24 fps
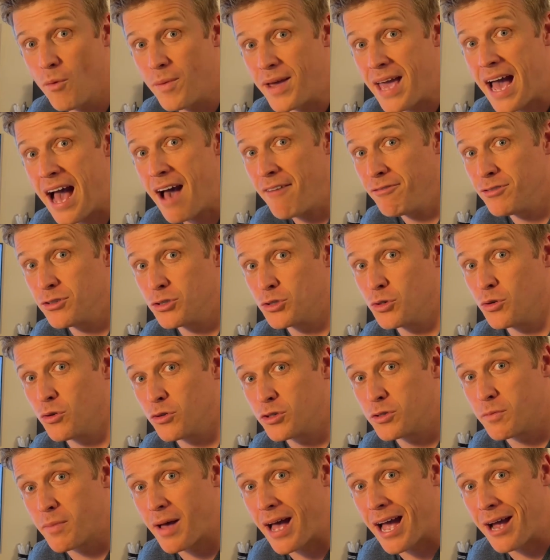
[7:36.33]
we haven't
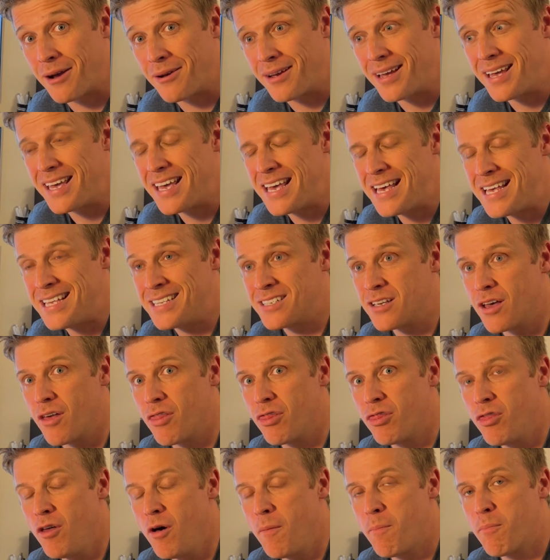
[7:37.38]
talked about is
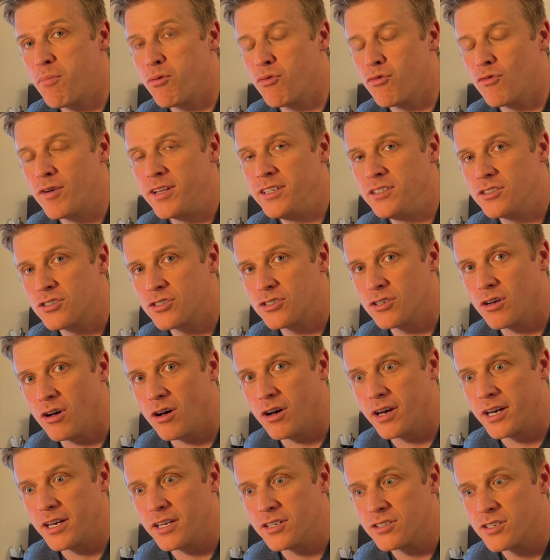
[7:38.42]
the print
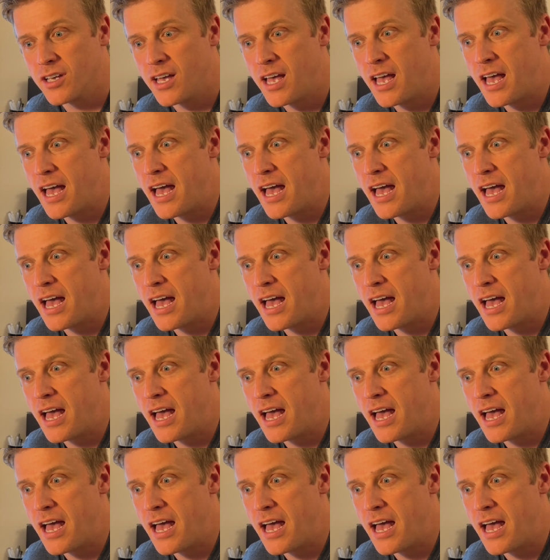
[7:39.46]
size,